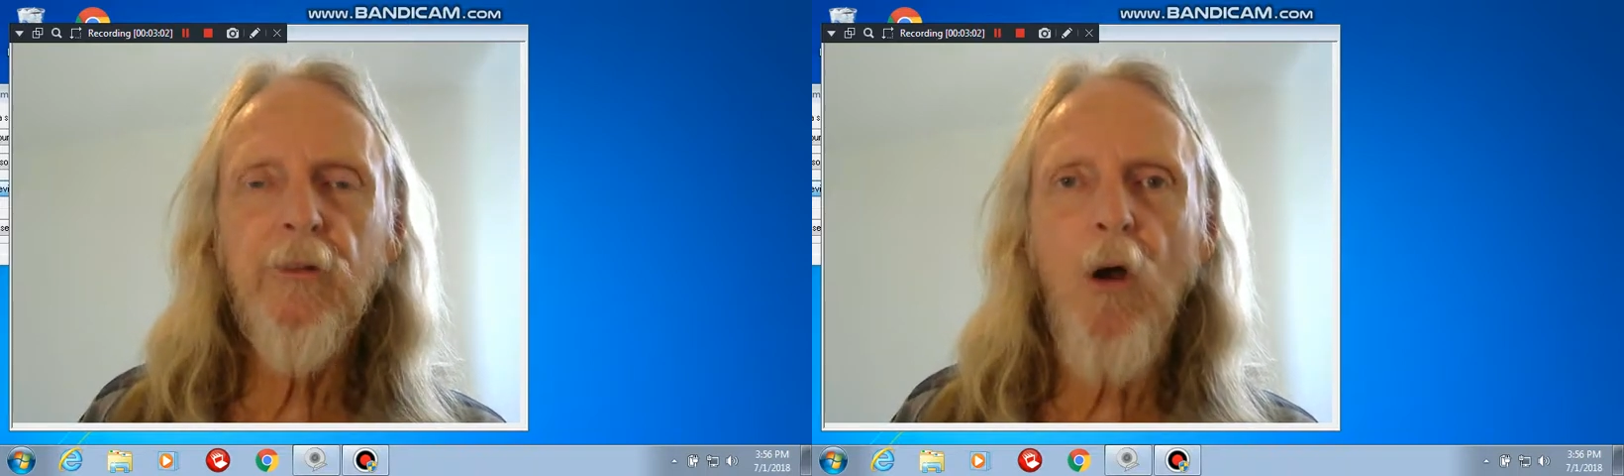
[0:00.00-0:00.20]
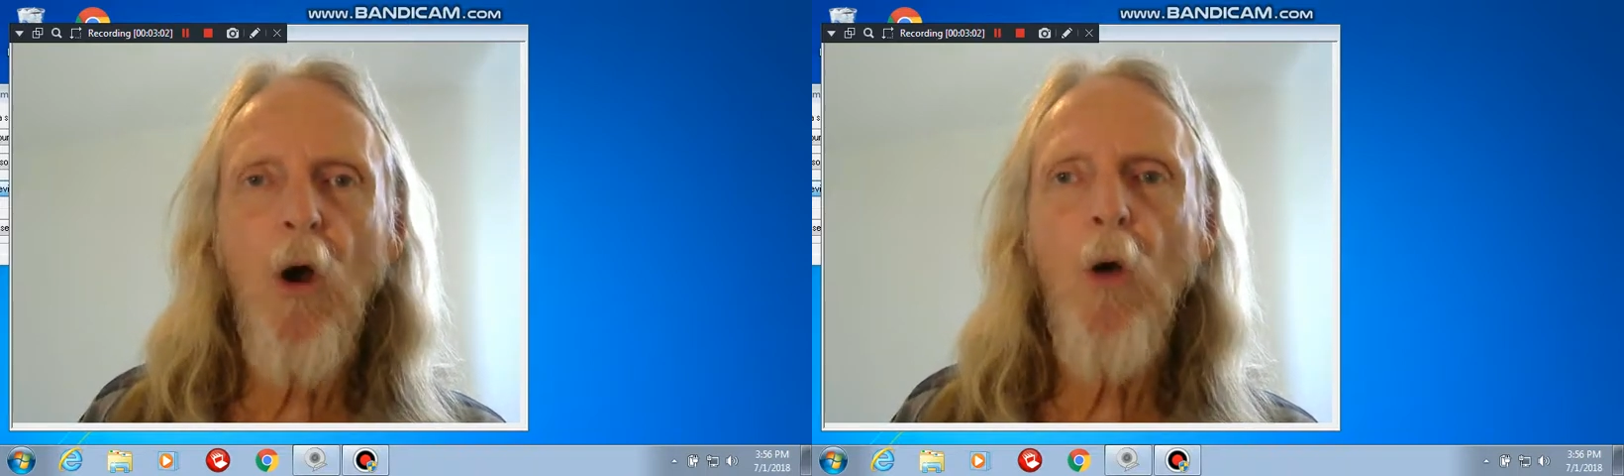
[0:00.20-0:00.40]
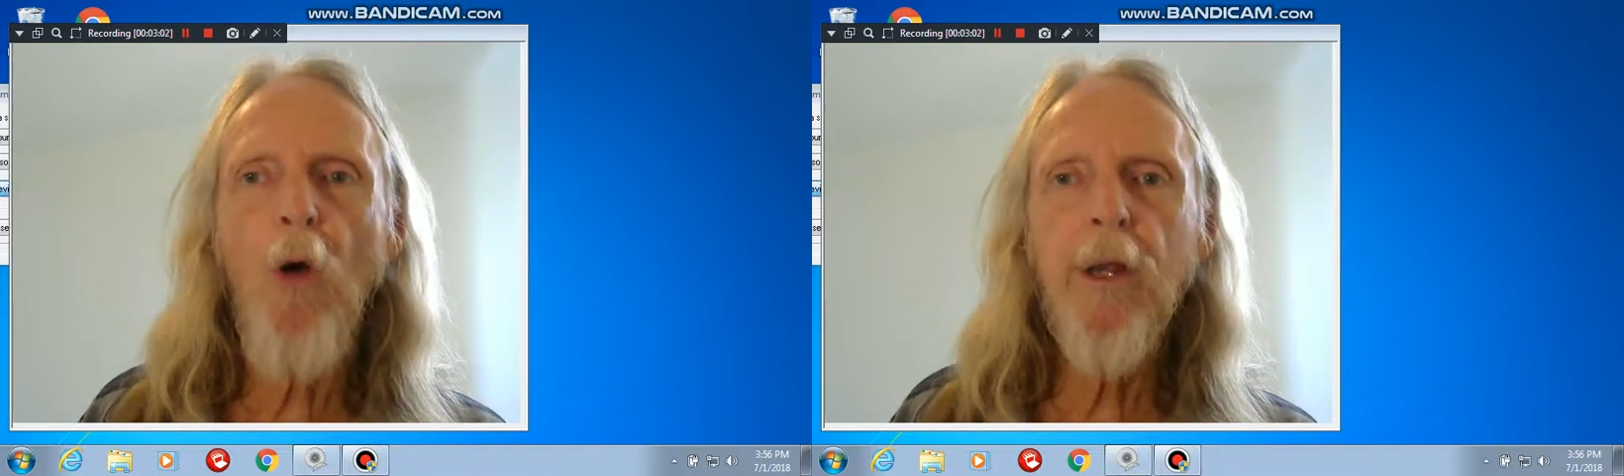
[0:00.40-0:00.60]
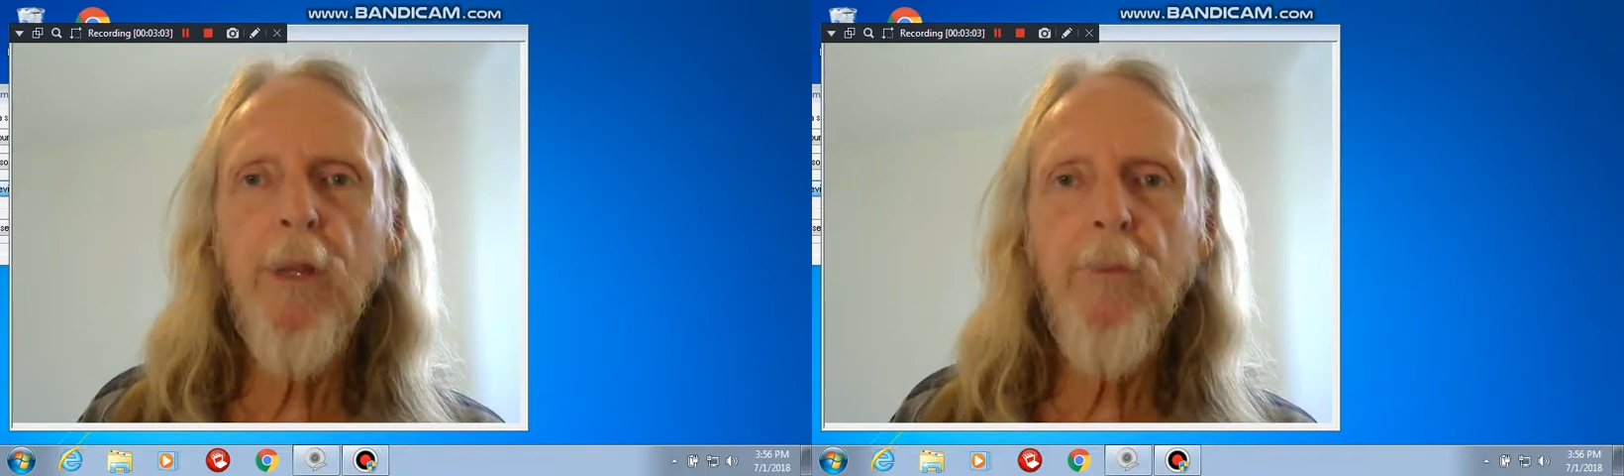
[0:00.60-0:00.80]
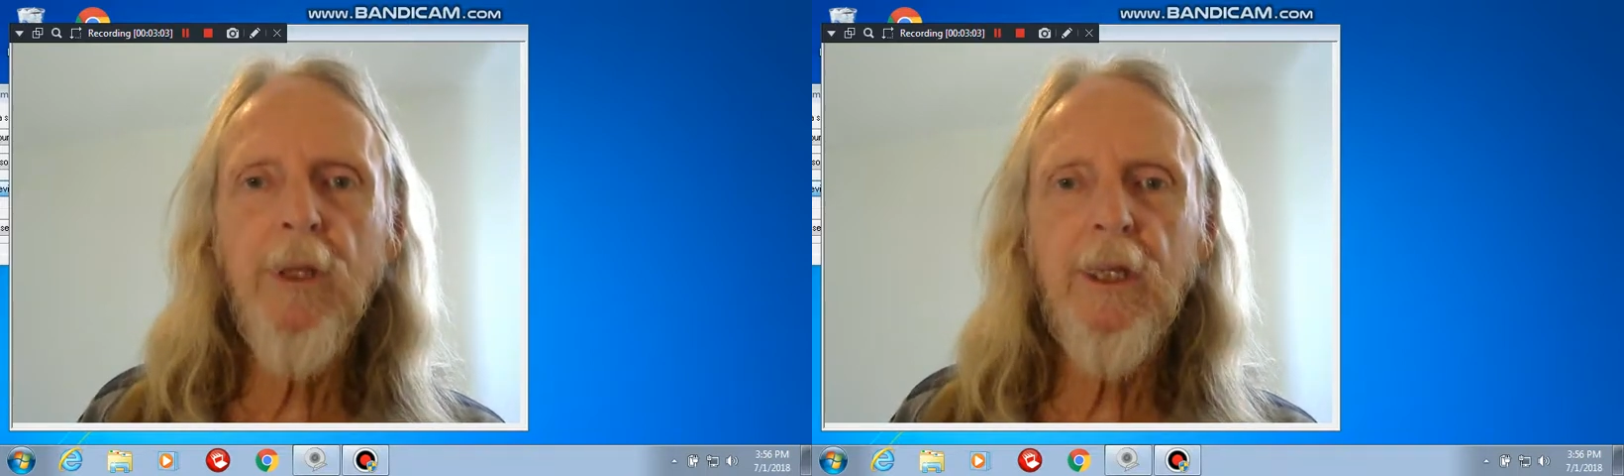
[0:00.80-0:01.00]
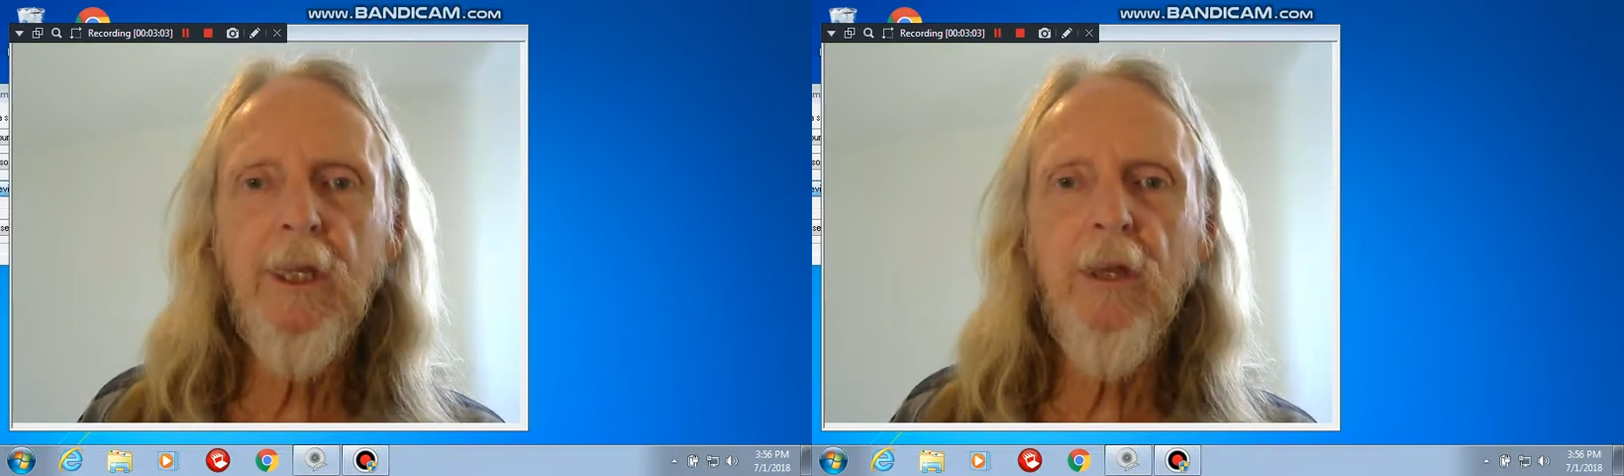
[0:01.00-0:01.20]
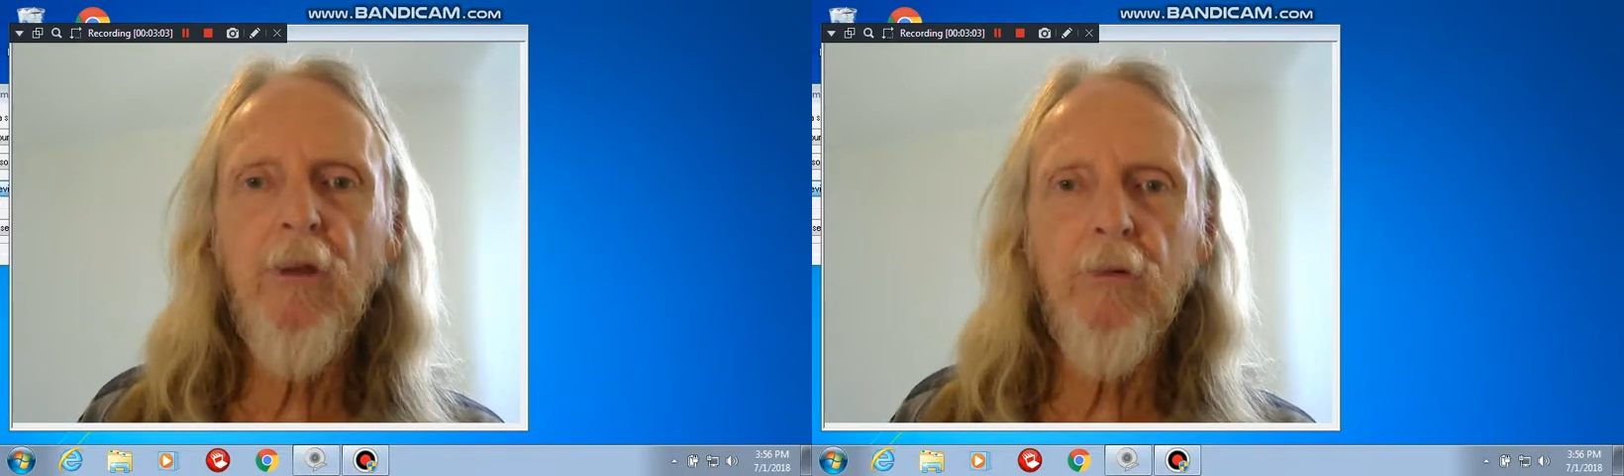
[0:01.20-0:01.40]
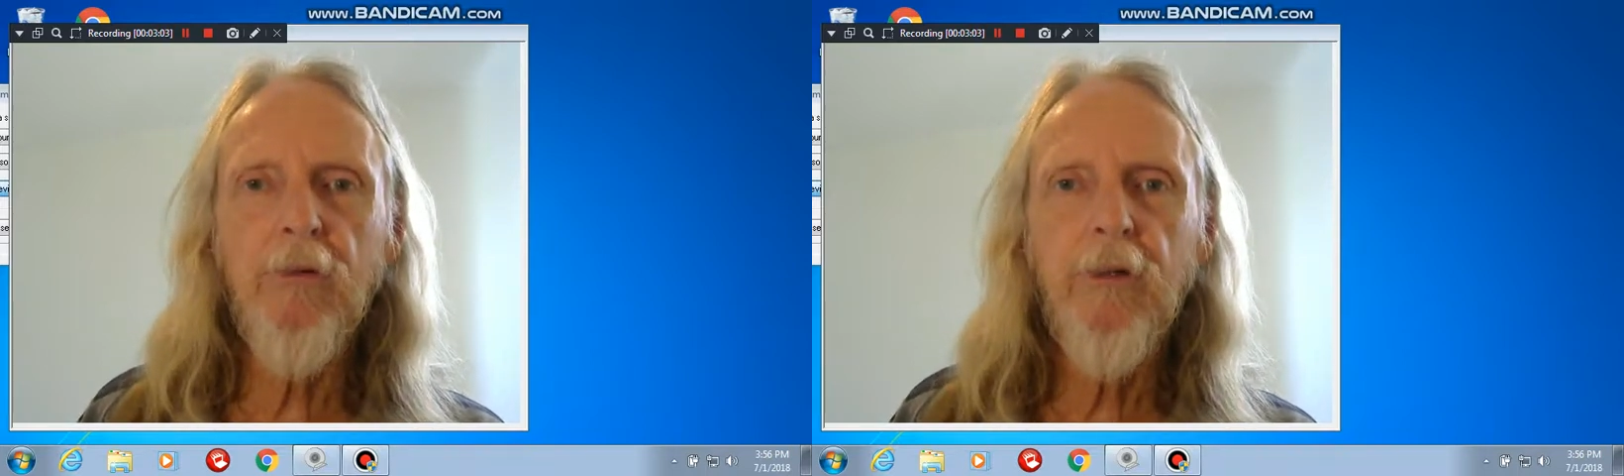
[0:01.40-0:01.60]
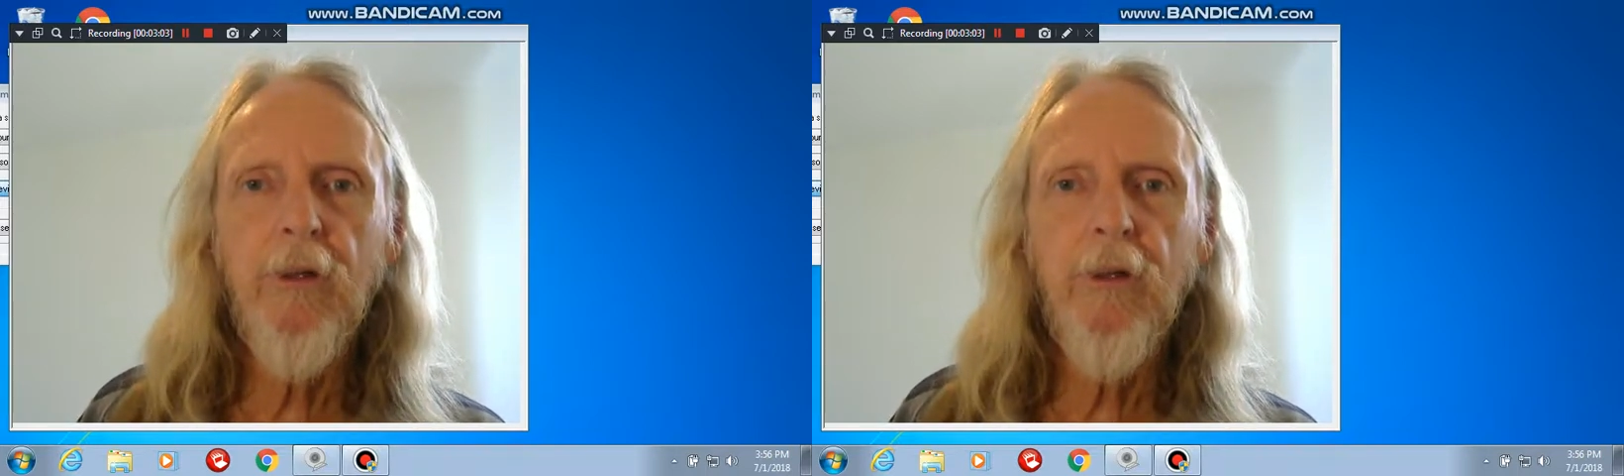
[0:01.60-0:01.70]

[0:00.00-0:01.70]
already been killed